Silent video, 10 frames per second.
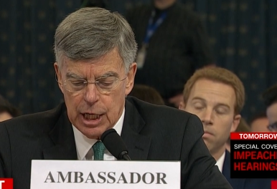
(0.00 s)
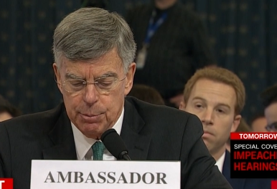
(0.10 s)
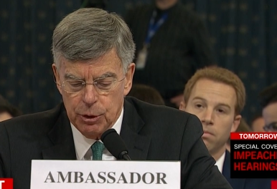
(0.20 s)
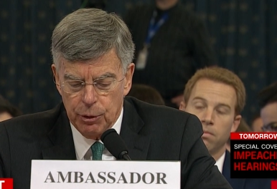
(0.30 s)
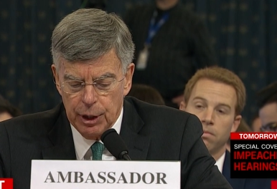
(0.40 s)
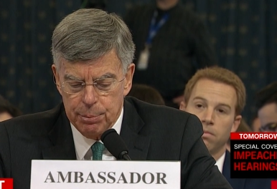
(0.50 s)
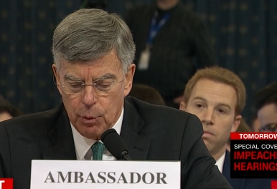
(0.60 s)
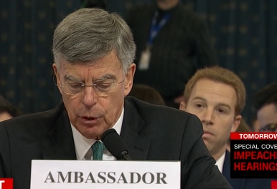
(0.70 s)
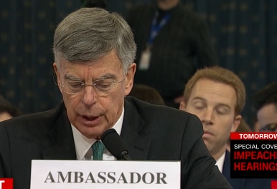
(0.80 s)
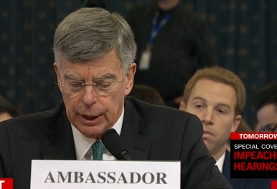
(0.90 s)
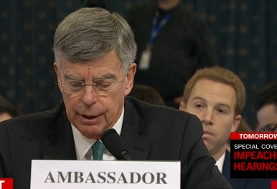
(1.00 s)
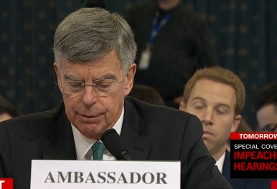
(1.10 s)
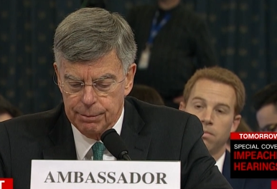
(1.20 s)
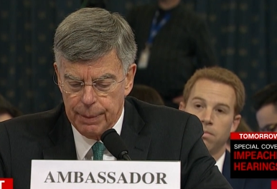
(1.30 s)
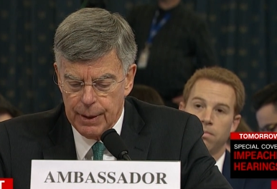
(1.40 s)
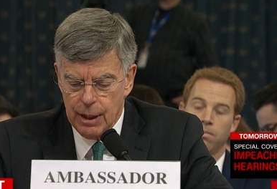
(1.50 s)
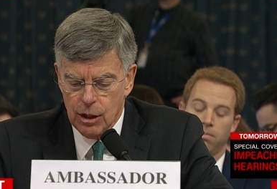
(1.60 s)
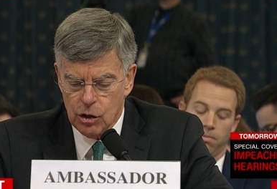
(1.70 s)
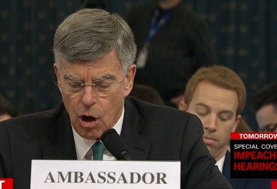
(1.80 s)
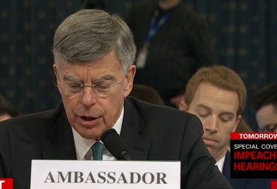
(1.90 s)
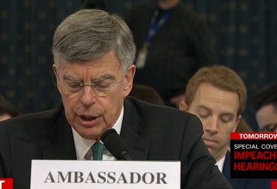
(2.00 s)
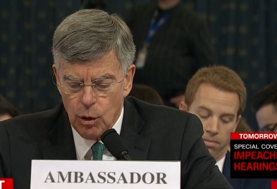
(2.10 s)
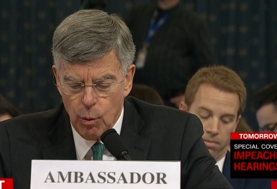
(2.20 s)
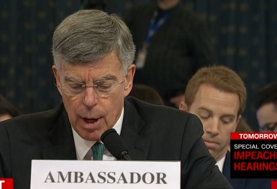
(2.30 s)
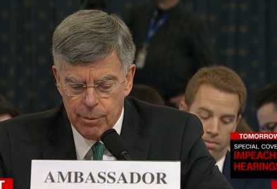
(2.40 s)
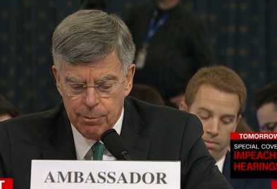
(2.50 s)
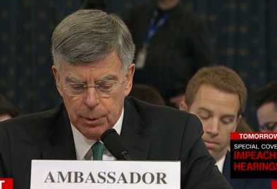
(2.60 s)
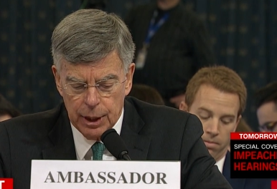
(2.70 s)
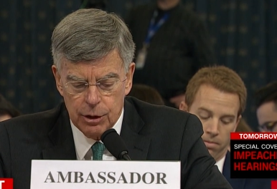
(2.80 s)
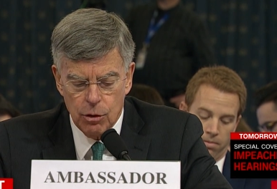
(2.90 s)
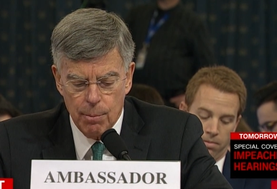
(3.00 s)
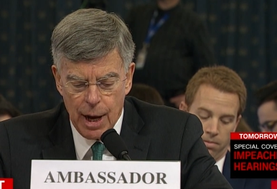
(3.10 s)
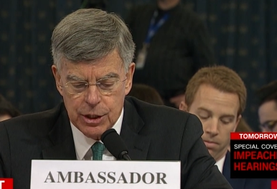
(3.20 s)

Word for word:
Speaker 1: has been treated poorly, caught in a web of political